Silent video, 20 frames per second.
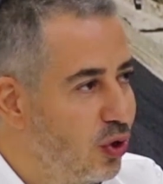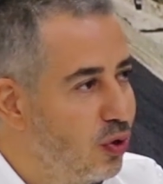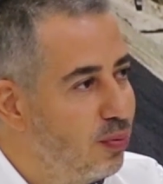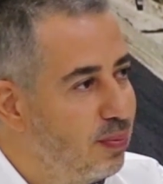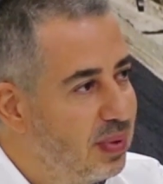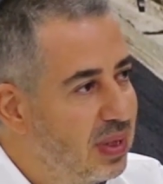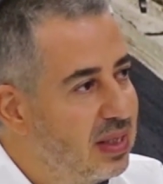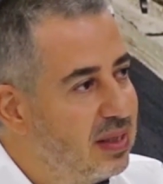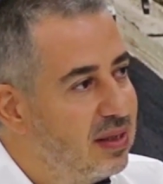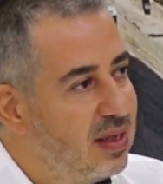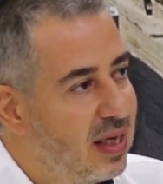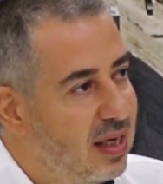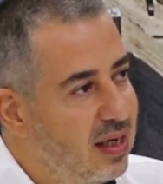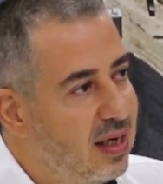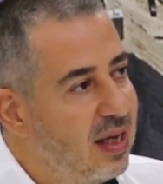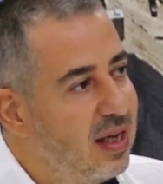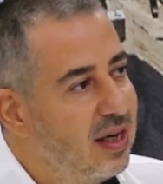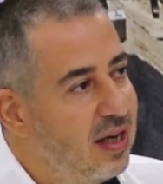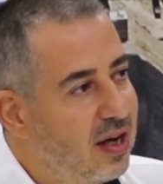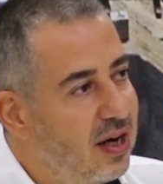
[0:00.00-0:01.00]
you bid
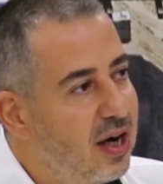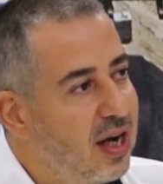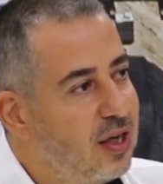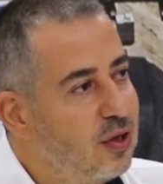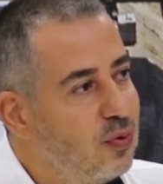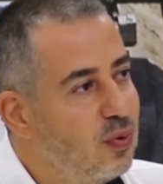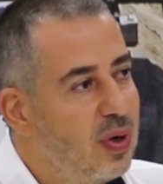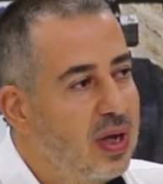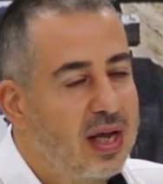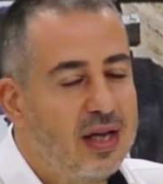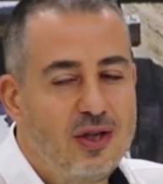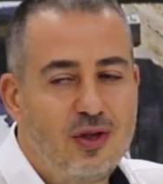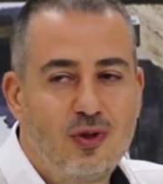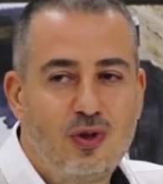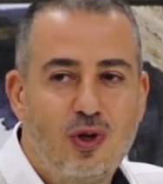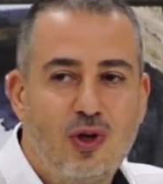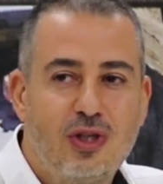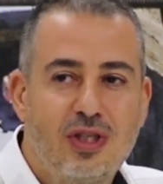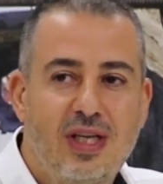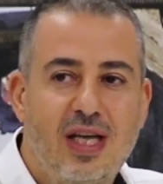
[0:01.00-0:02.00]
in a right way, and
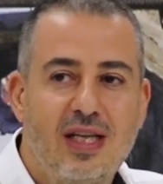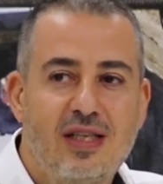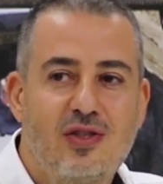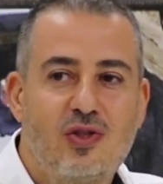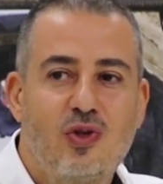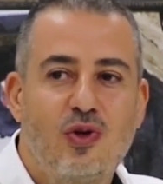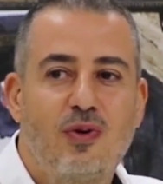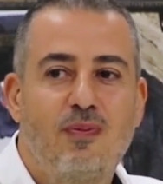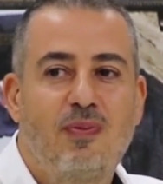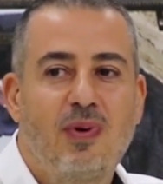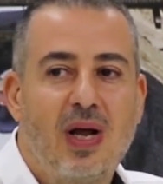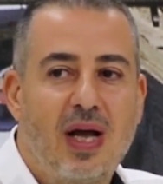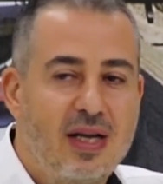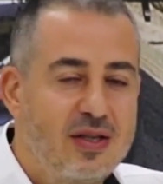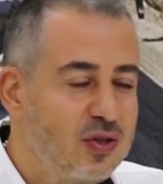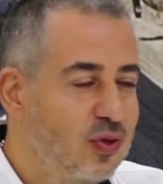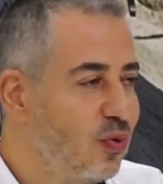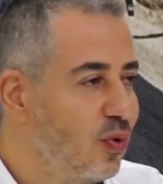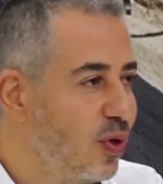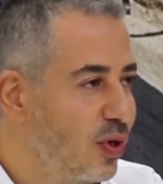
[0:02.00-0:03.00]
you don't get
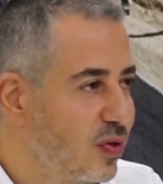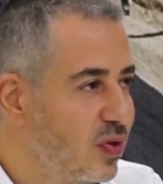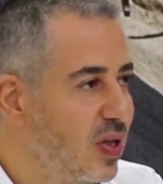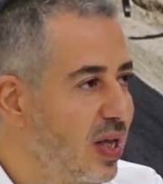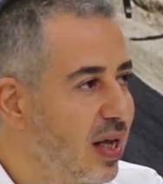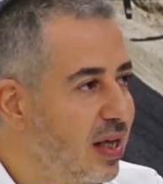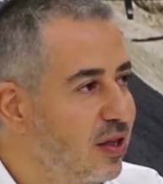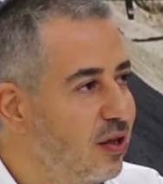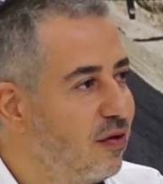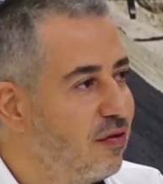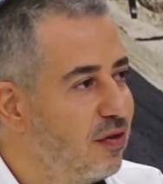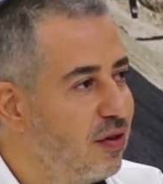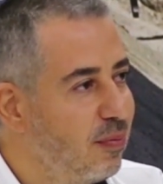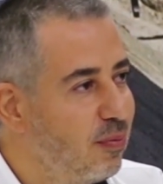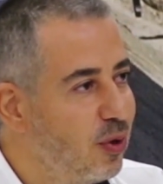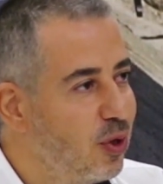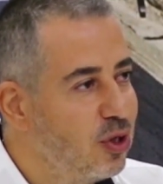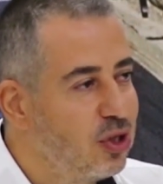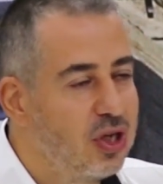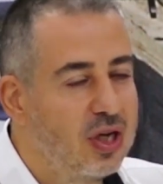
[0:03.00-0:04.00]
surprised towards the end of the
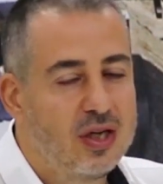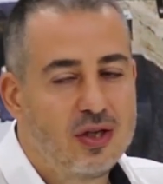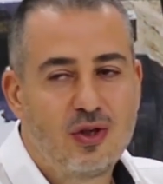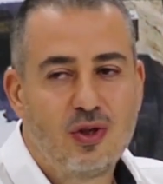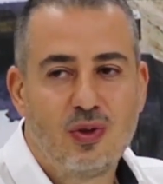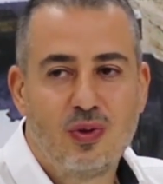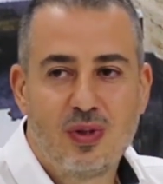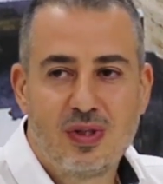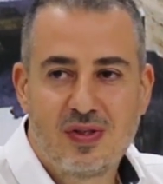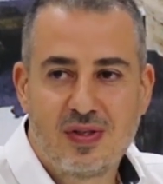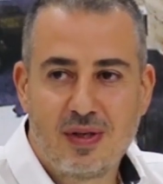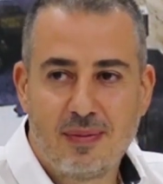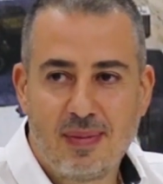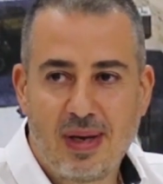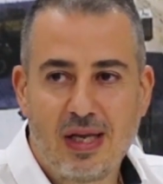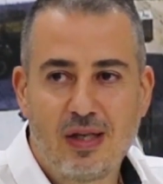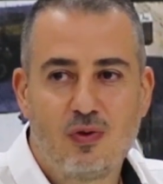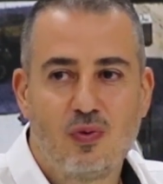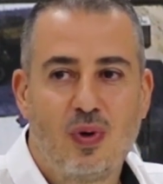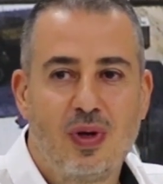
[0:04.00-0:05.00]
project. You
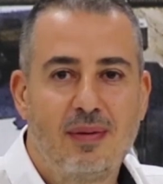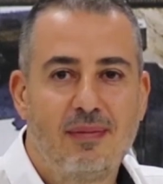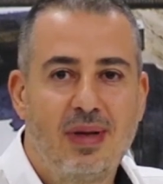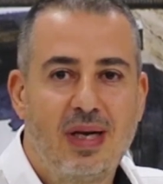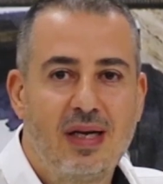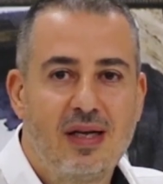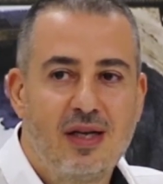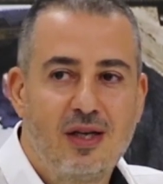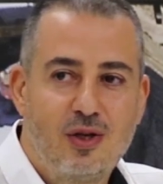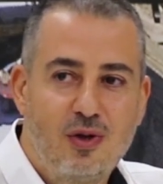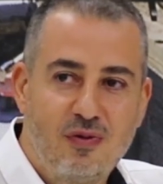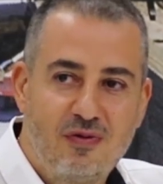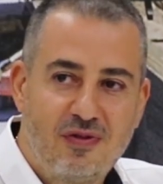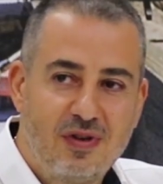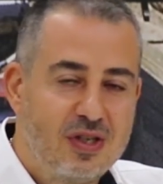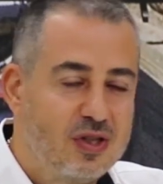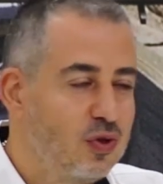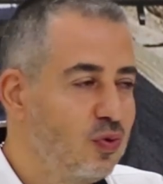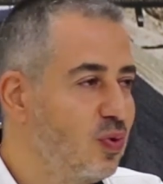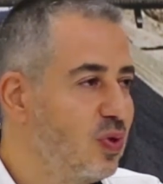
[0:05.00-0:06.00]
estimate 1 million, you
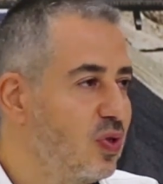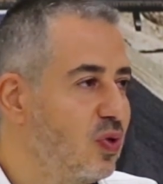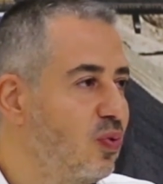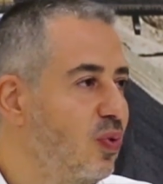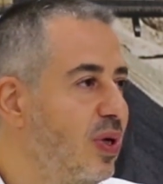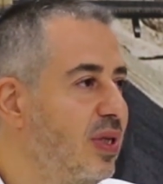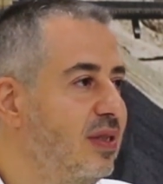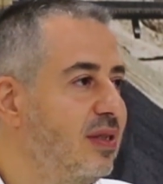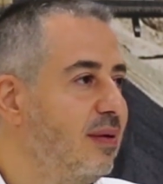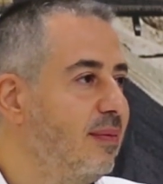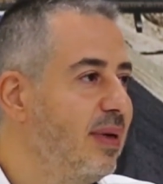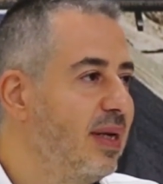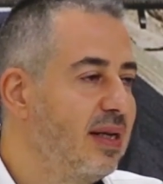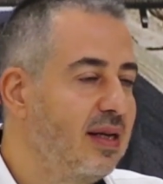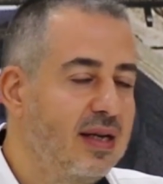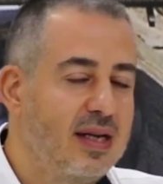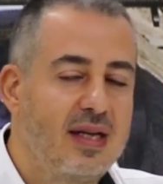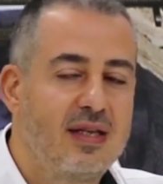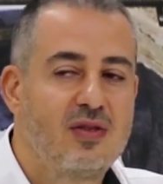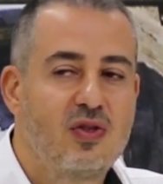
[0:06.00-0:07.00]
finish with 20
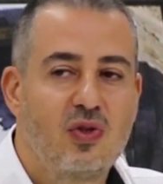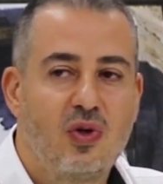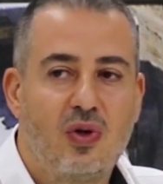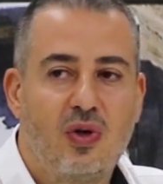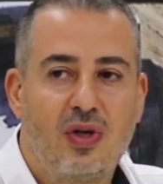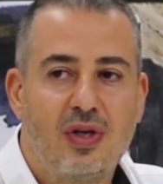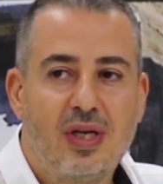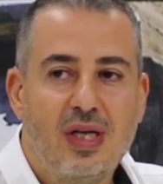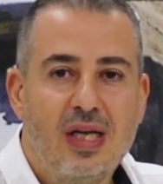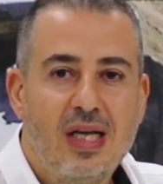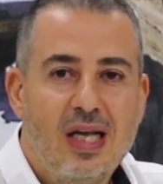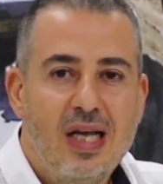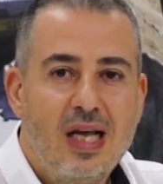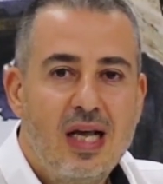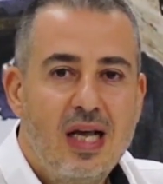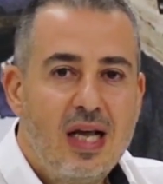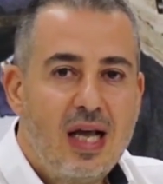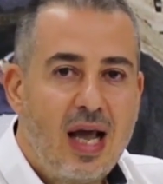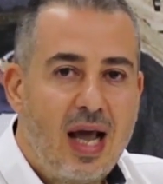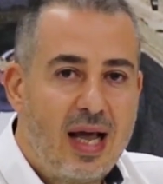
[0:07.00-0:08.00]
million, and so on.
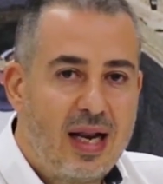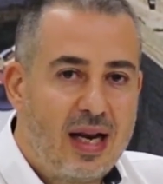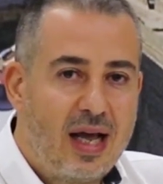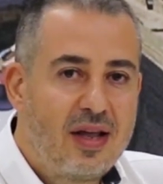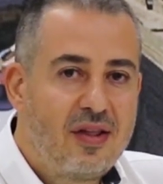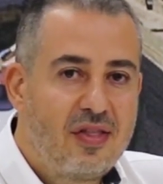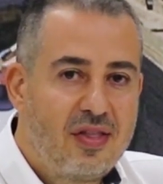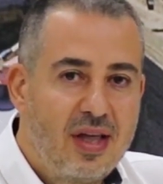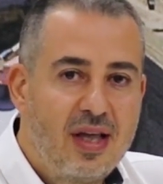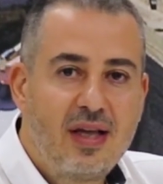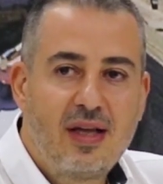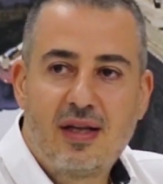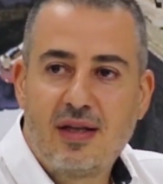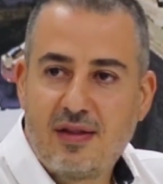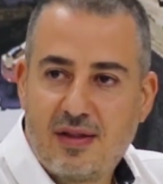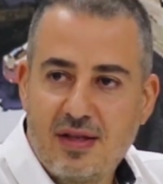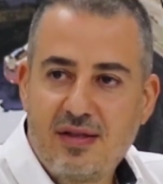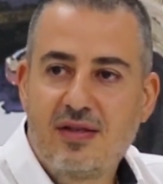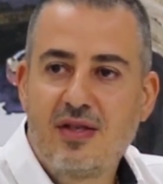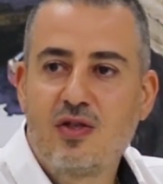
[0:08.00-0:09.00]
And I think
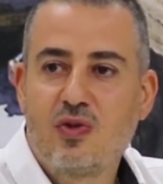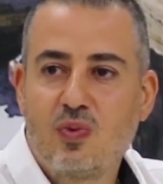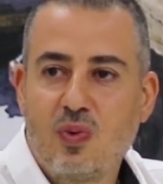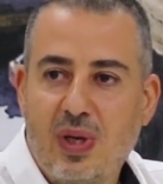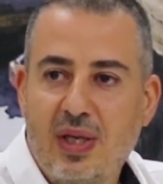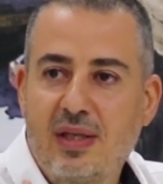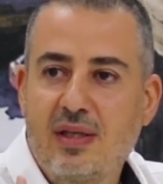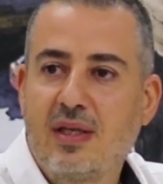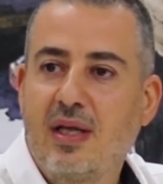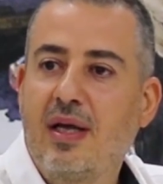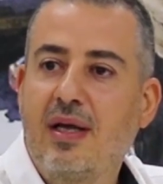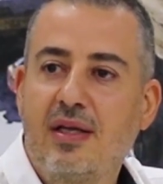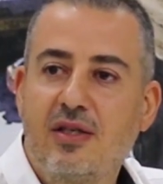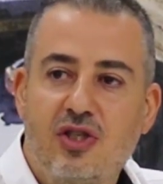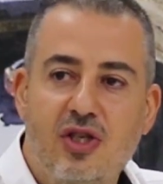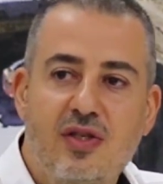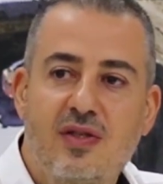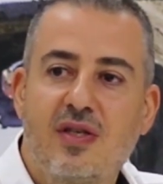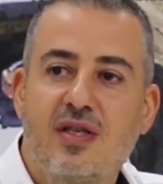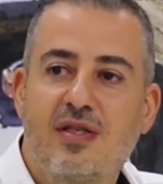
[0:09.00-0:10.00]
this is
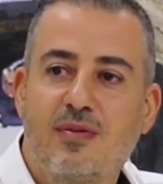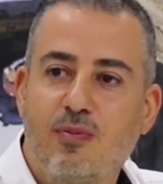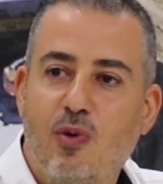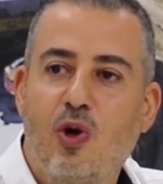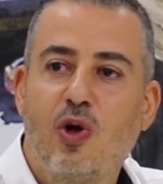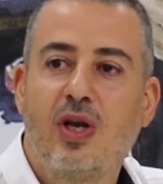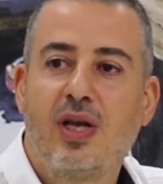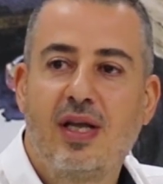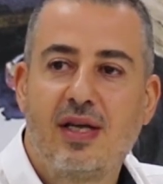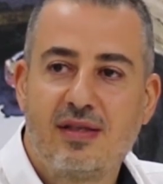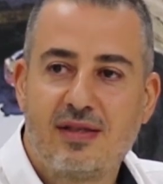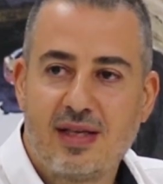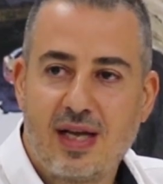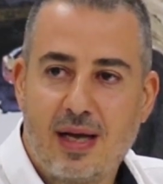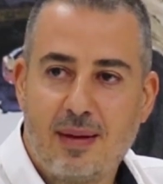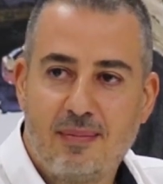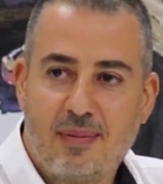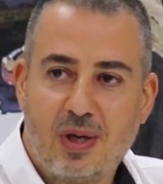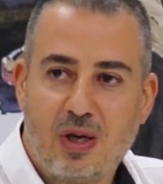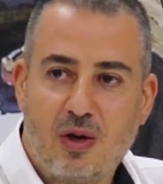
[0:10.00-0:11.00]
just a small
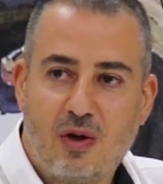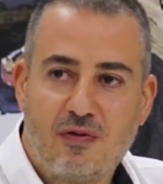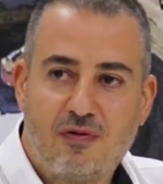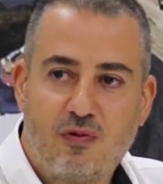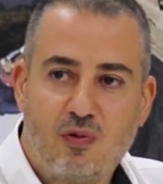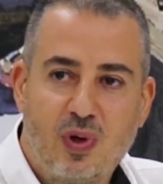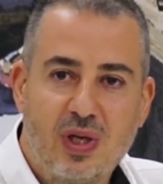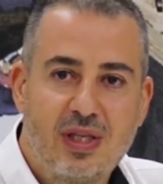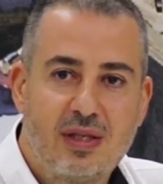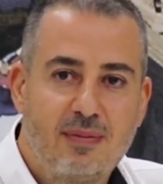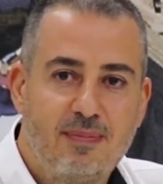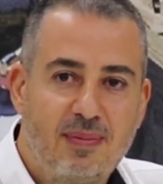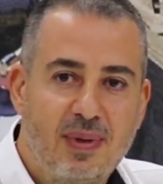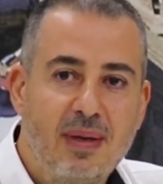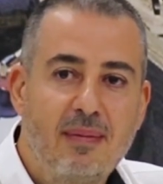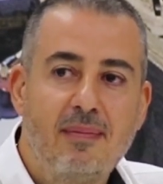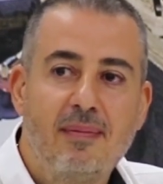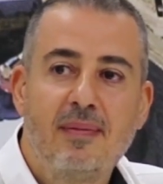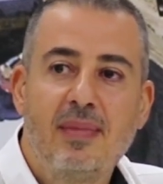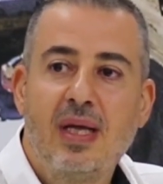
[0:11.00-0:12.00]
example of what
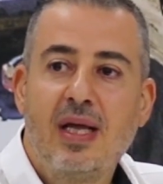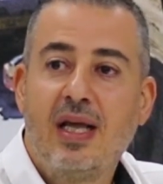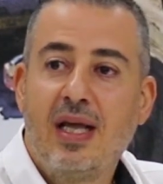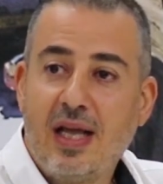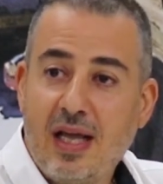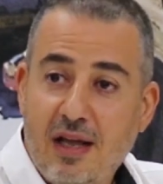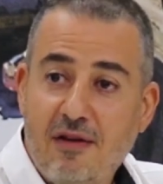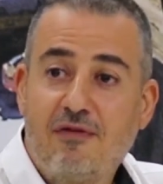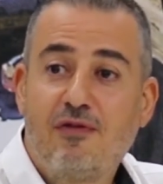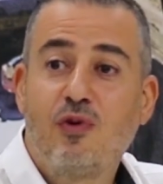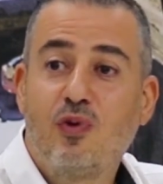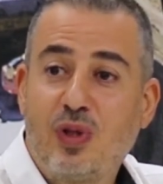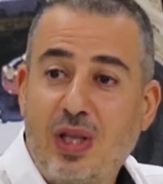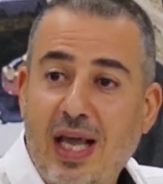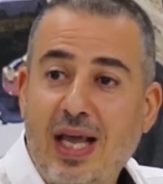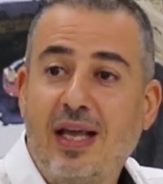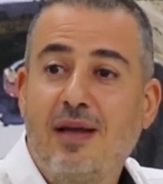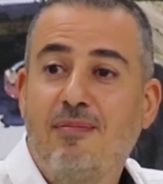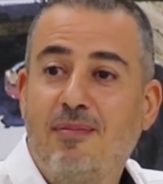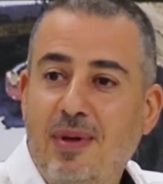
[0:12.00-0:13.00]
BIM, if you
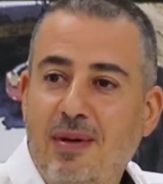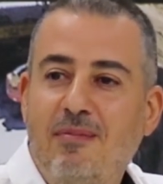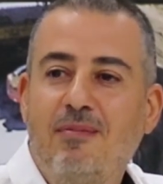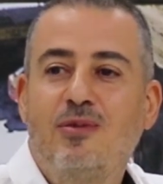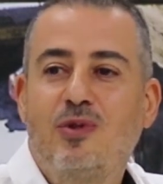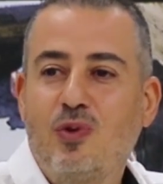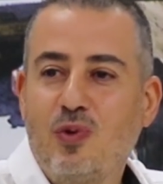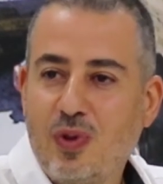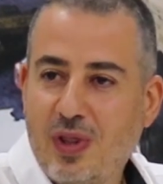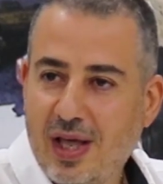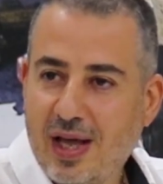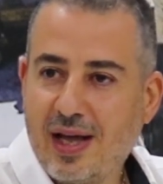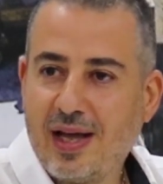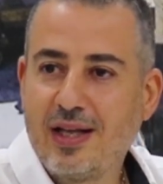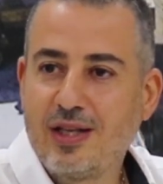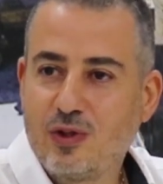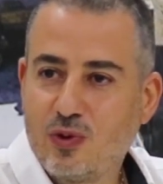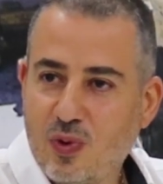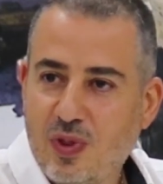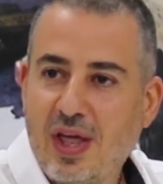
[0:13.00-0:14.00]
take BIM to
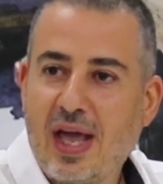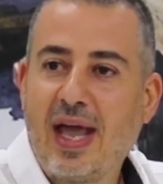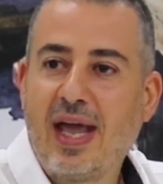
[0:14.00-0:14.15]
the